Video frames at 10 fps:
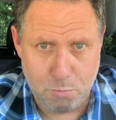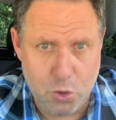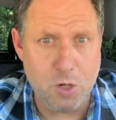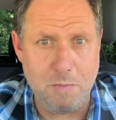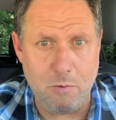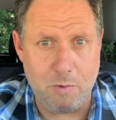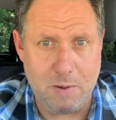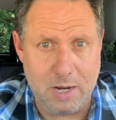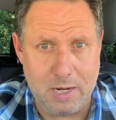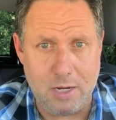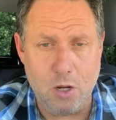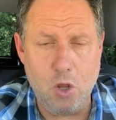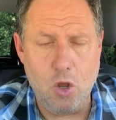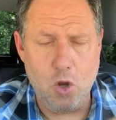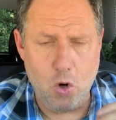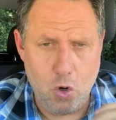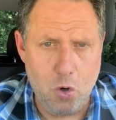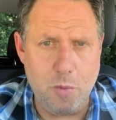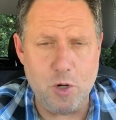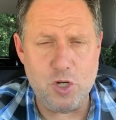should be repeated.
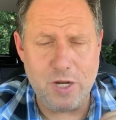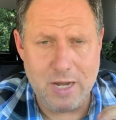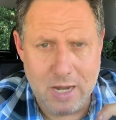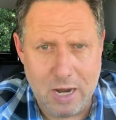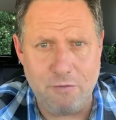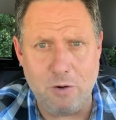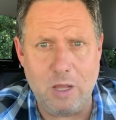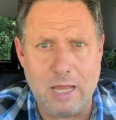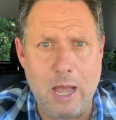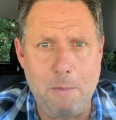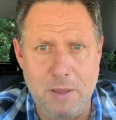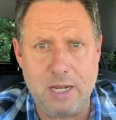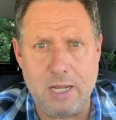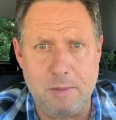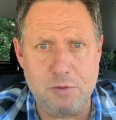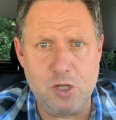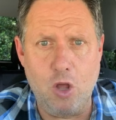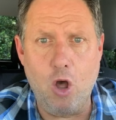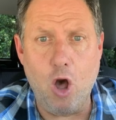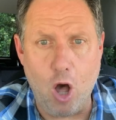Uber should never allow pickups
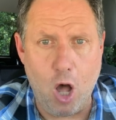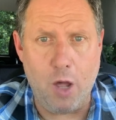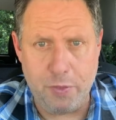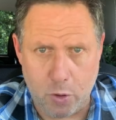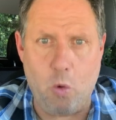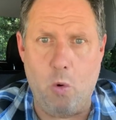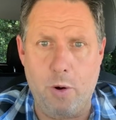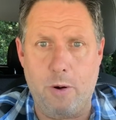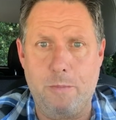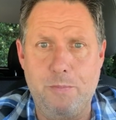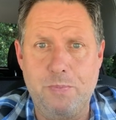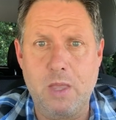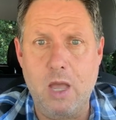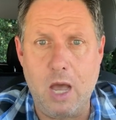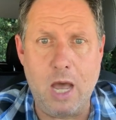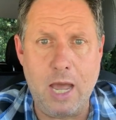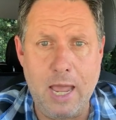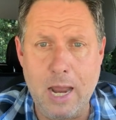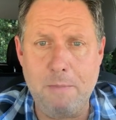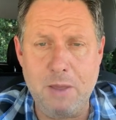on the corner. I
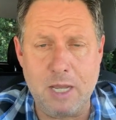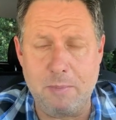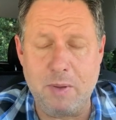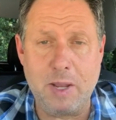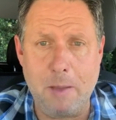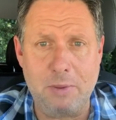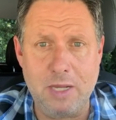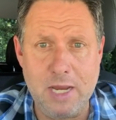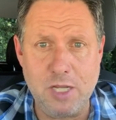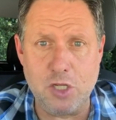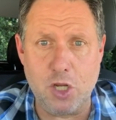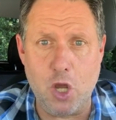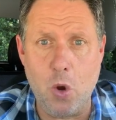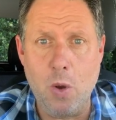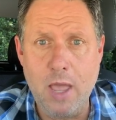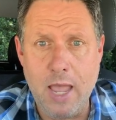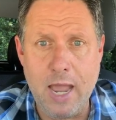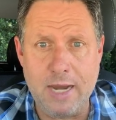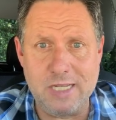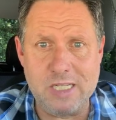had a pickup a couple of days ago,
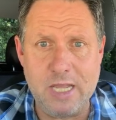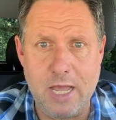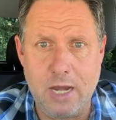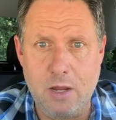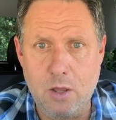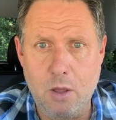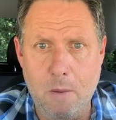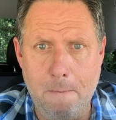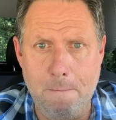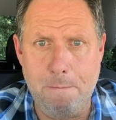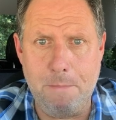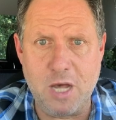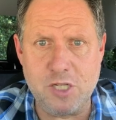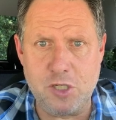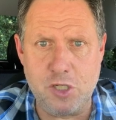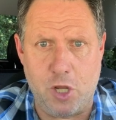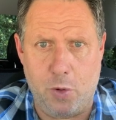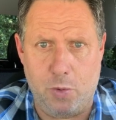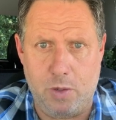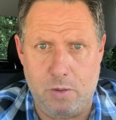and it said bus
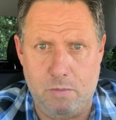zone.